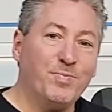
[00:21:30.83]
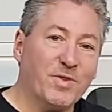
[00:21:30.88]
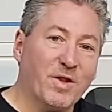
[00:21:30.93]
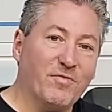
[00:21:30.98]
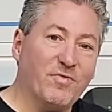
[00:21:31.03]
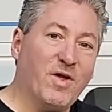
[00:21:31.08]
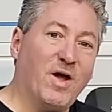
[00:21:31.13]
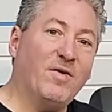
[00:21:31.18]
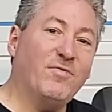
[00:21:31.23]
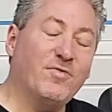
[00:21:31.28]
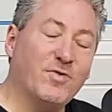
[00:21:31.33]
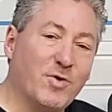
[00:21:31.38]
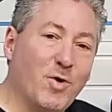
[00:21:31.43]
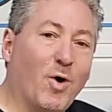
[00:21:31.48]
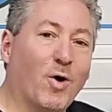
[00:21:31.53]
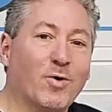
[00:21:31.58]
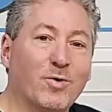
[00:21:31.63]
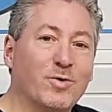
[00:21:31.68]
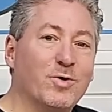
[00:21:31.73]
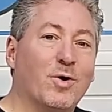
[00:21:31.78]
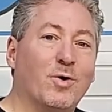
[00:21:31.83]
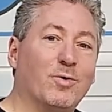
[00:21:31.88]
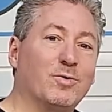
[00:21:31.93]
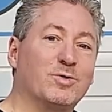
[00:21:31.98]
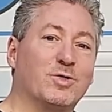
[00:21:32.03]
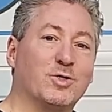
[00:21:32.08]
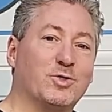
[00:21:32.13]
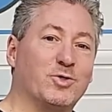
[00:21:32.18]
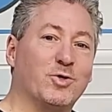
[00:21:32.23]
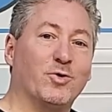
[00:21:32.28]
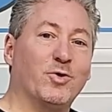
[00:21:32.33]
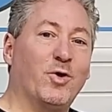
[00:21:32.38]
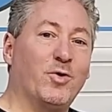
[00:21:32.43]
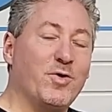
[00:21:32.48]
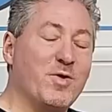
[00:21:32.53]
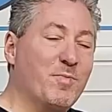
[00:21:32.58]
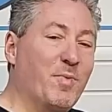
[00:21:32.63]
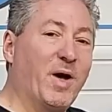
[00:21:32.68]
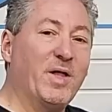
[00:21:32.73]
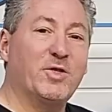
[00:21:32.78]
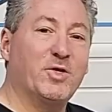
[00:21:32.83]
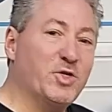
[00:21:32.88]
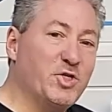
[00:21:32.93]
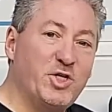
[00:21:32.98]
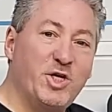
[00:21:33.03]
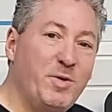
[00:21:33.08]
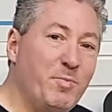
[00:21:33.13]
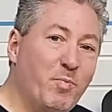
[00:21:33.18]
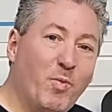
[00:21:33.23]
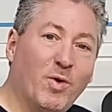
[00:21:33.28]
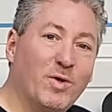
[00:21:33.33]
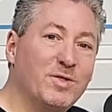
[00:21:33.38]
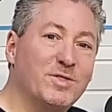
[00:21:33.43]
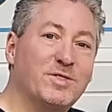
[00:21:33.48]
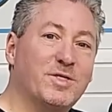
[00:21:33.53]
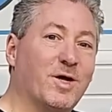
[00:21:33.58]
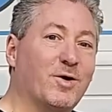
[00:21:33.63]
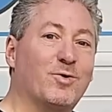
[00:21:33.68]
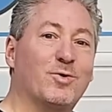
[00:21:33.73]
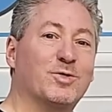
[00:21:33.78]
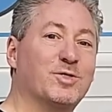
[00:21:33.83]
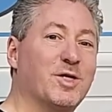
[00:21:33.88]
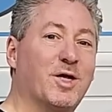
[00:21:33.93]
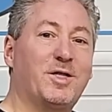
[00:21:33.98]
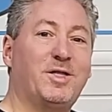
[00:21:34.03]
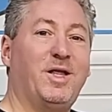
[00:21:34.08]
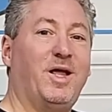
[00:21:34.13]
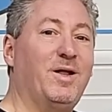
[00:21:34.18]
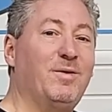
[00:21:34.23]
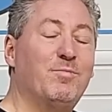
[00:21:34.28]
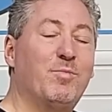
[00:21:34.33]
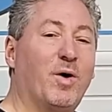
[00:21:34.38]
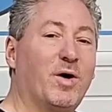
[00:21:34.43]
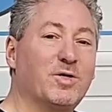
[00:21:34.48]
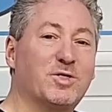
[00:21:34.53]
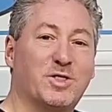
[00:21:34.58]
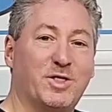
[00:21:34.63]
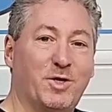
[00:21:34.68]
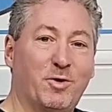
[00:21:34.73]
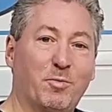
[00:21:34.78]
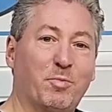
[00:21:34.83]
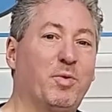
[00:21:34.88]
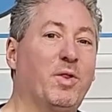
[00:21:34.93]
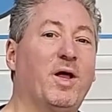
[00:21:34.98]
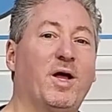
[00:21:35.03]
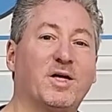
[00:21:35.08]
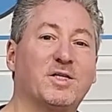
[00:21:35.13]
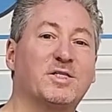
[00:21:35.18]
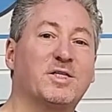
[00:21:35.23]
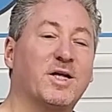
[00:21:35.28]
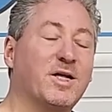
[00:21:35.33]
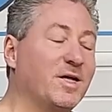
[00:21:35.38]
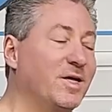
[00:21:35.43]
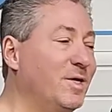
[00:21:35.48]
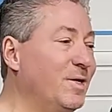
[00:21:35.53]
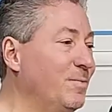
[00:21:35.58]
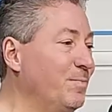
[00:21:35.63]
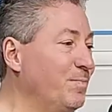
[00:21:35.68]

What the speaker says: If you have garden hoses, you'll know, you buy the cheap ones that cost like 10 bucks and they're plastic.